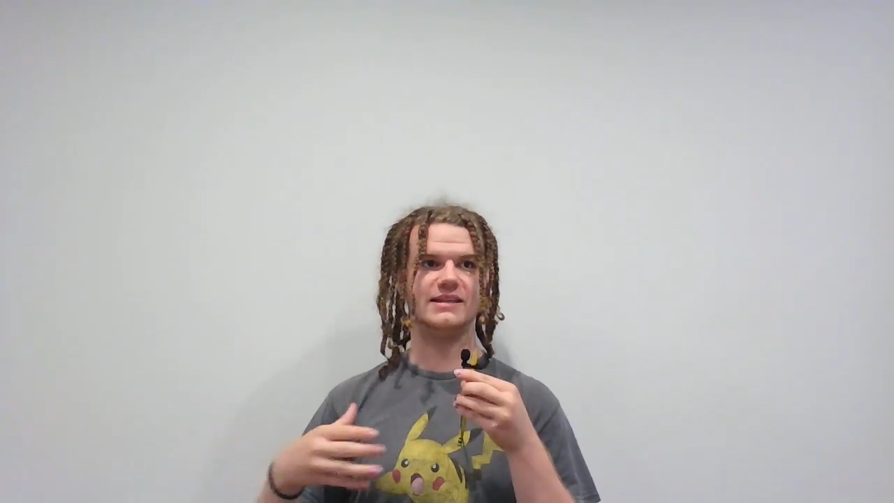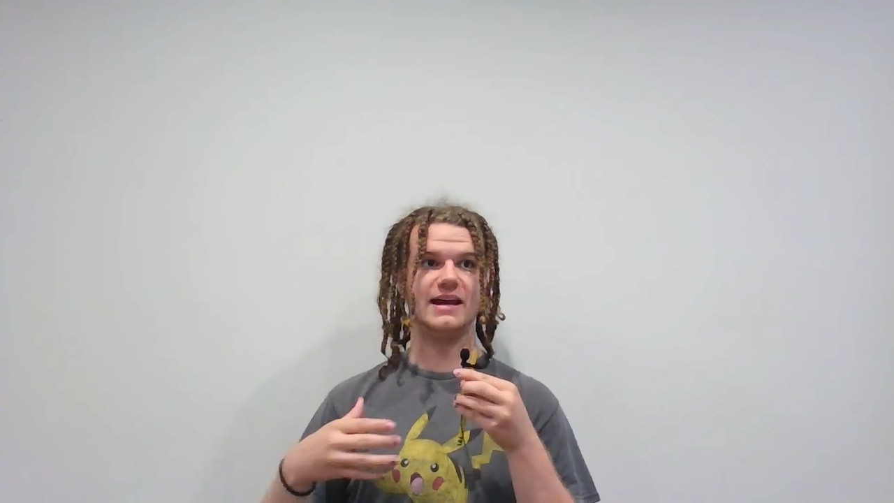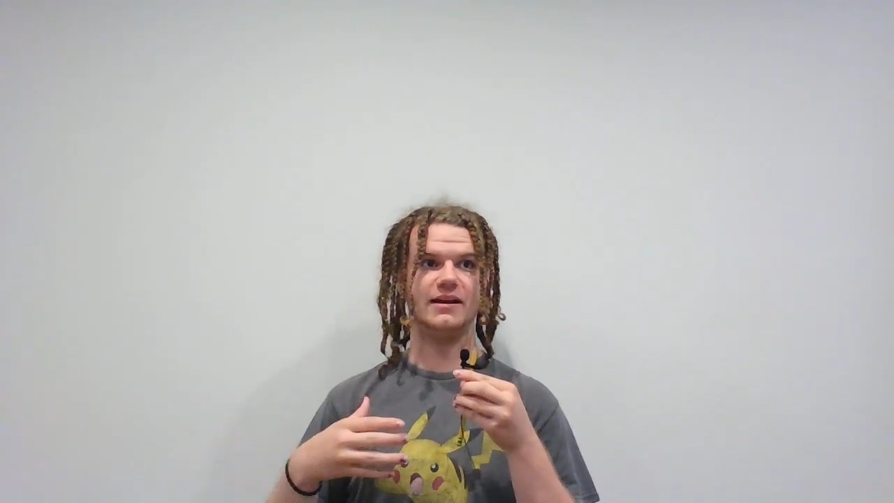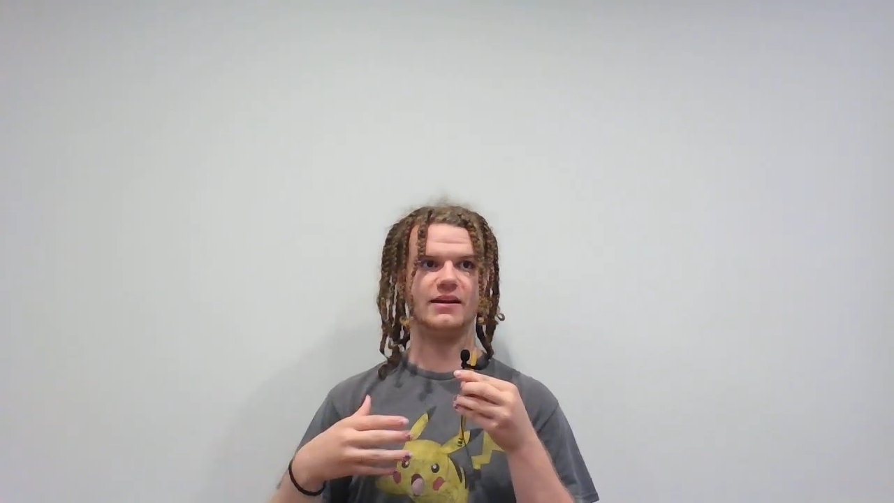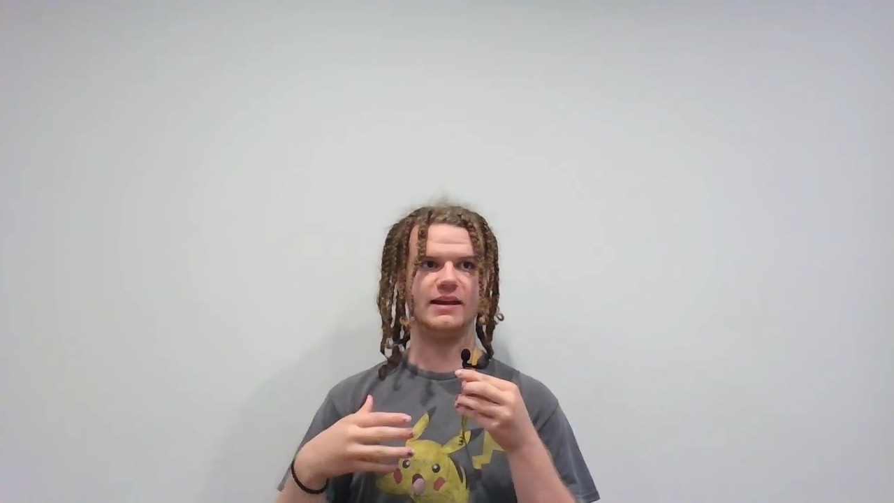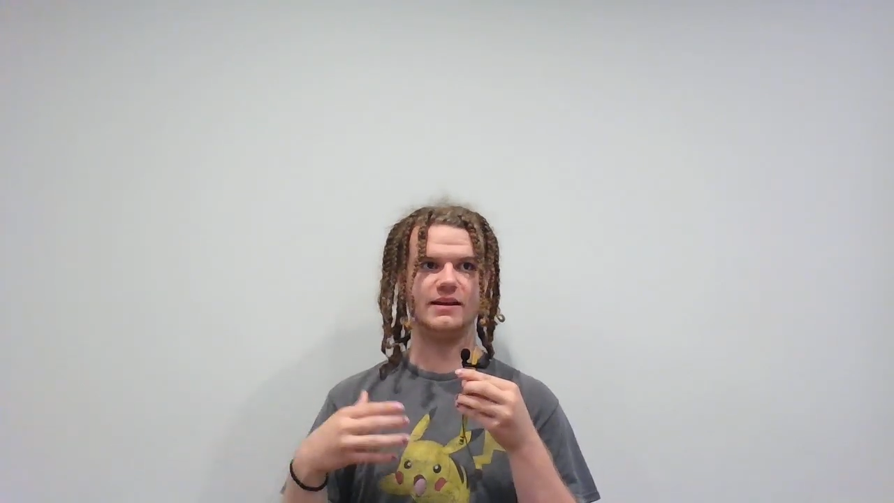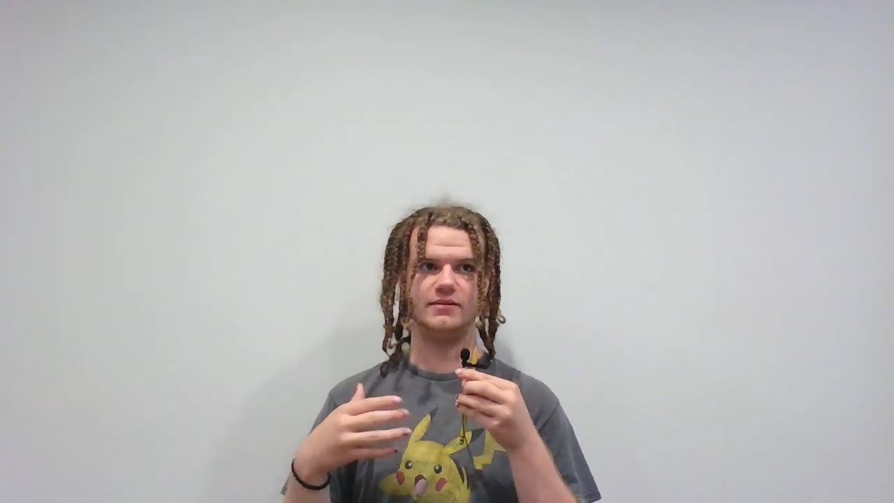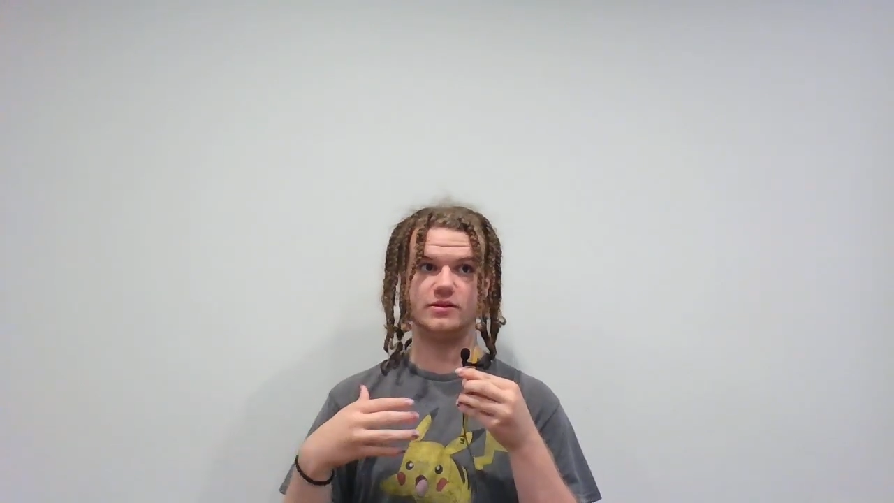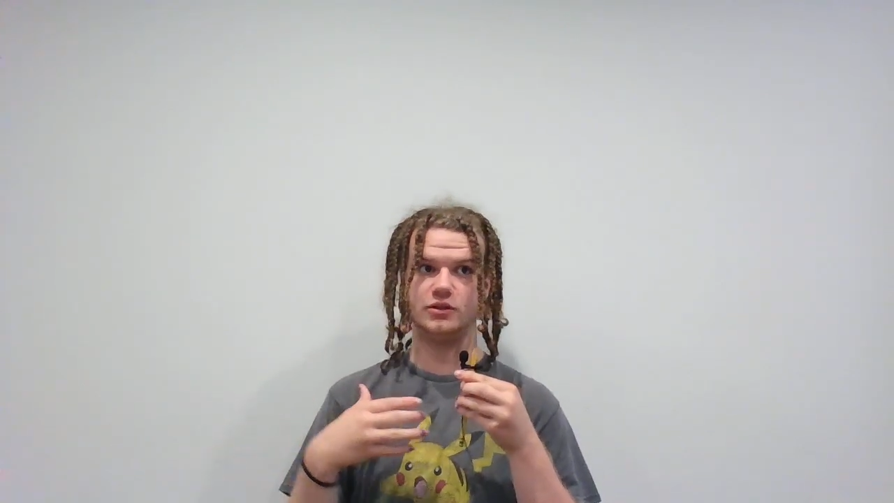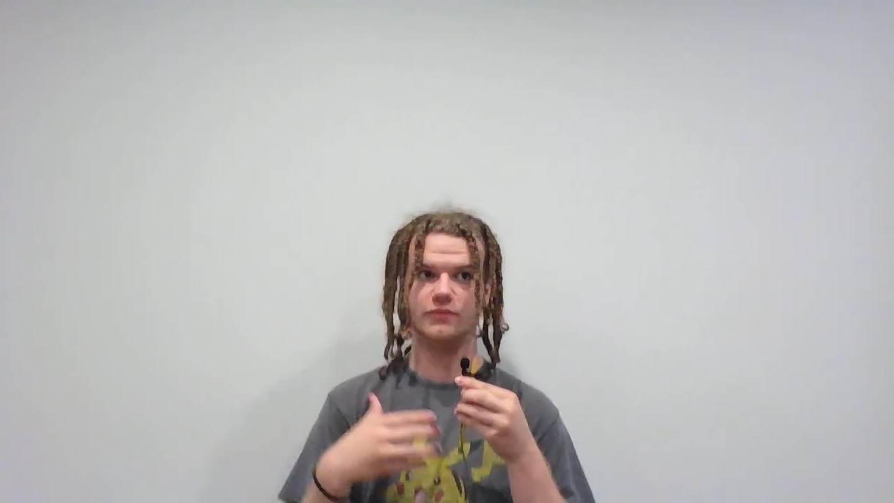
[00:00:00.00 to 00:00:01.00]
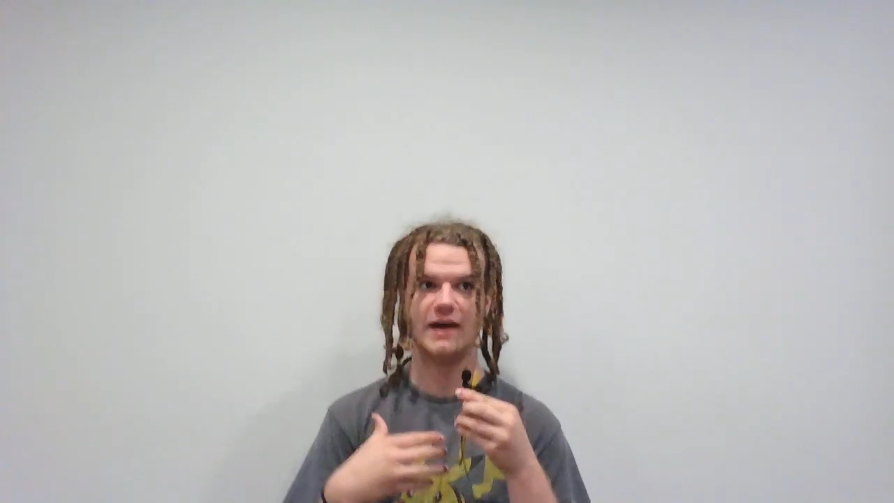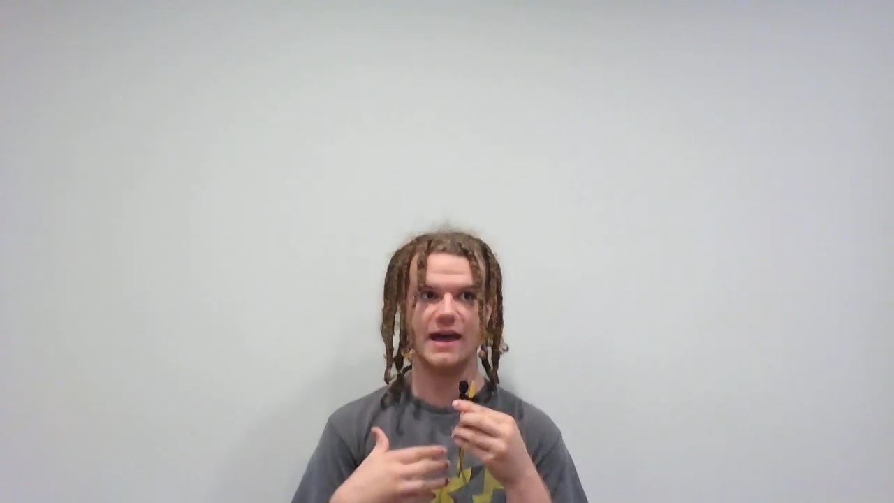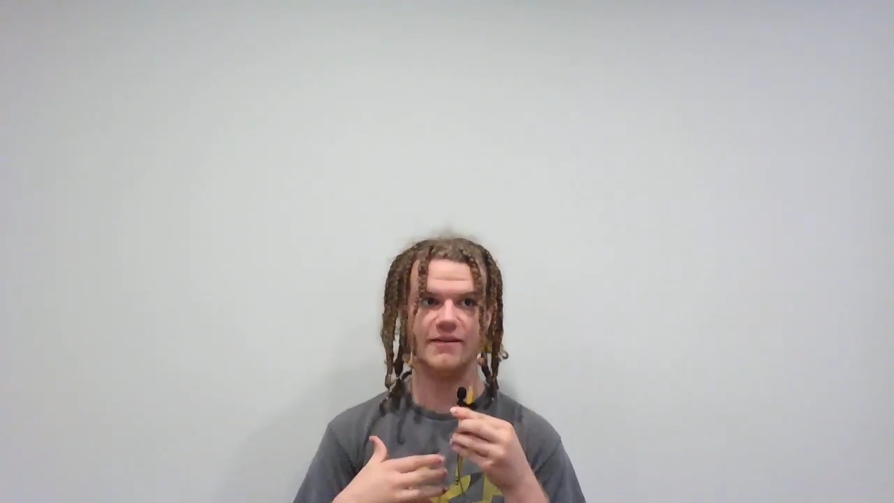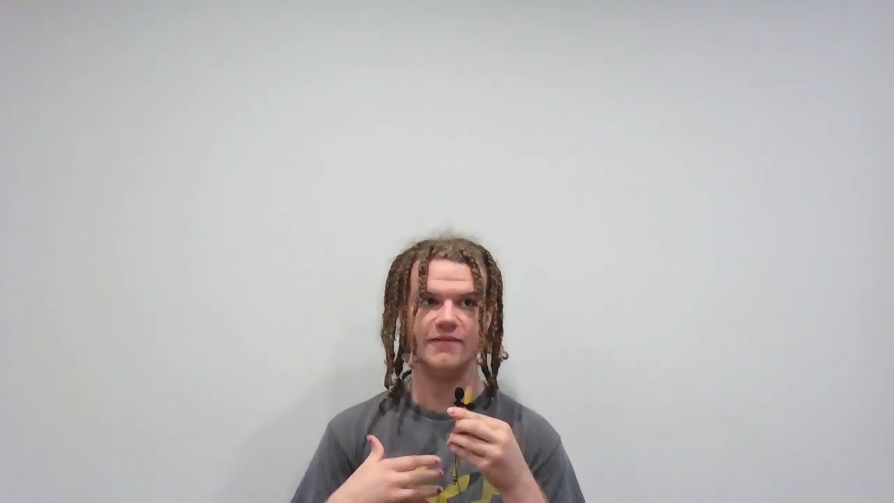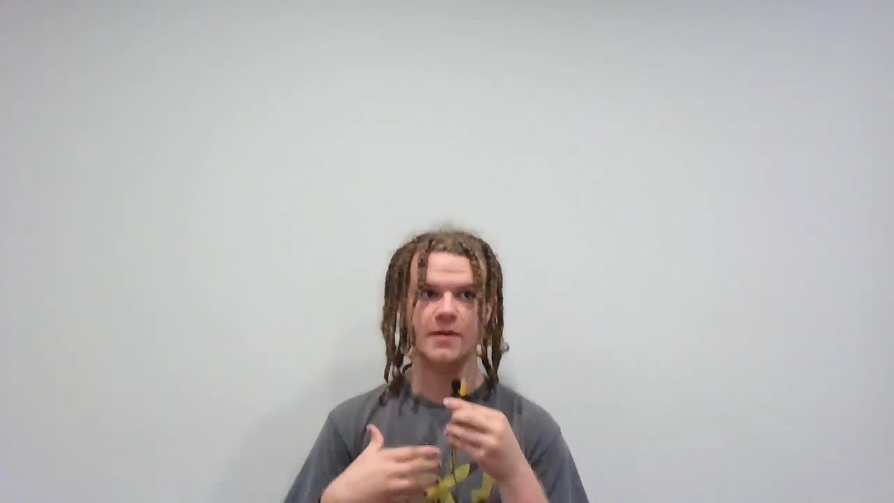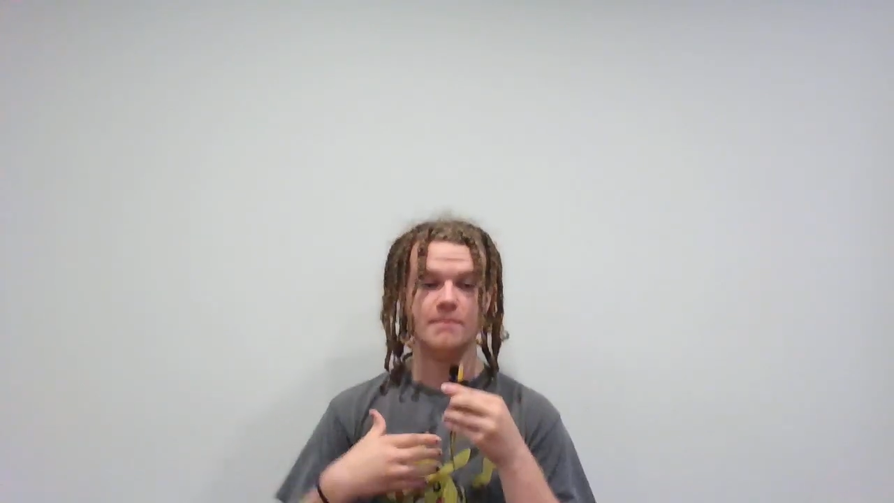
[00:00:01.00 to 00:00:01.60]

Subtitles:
that can survive